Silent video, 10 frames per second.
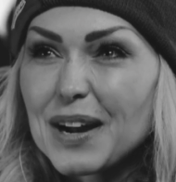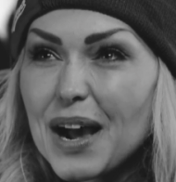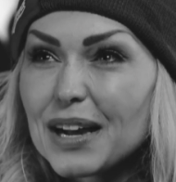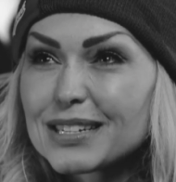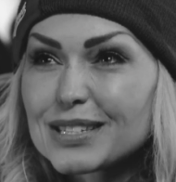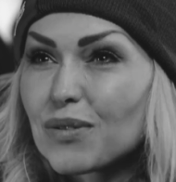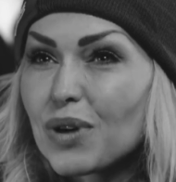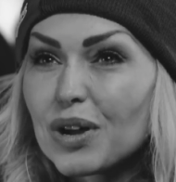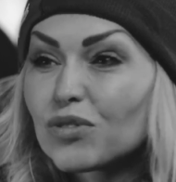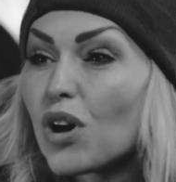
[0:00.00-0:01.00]

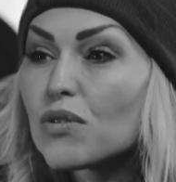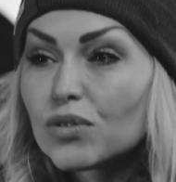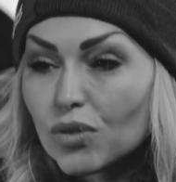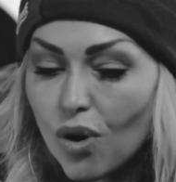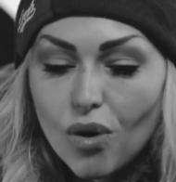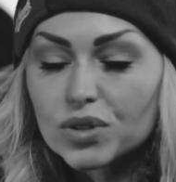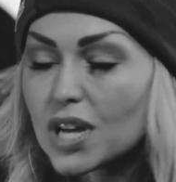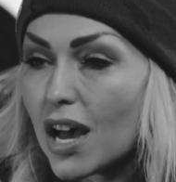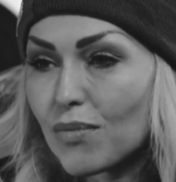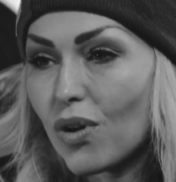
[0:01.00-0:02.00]
the whole
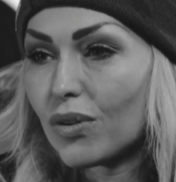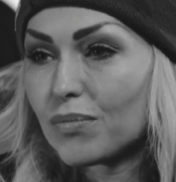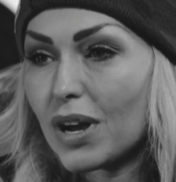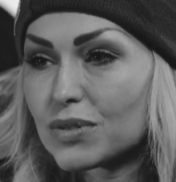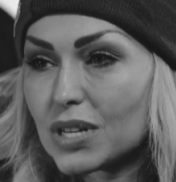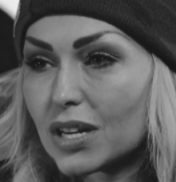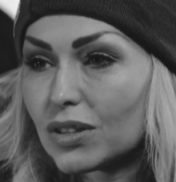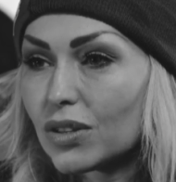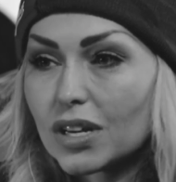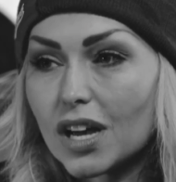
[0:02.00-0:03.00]
time home, I was like
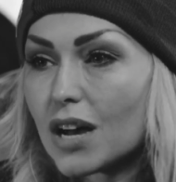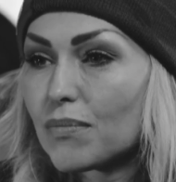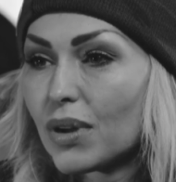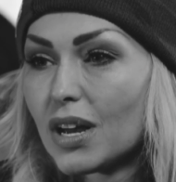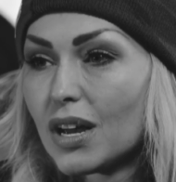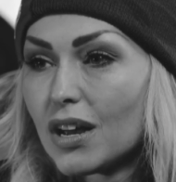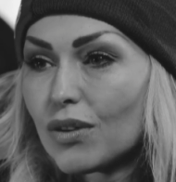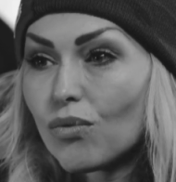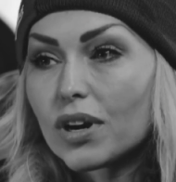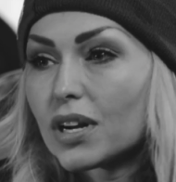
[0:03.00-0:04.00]
looking up,
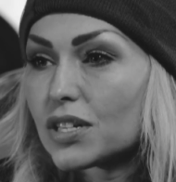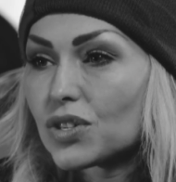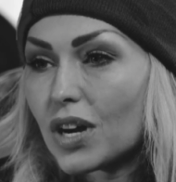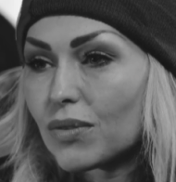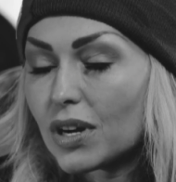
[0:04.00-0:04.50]
where can I train?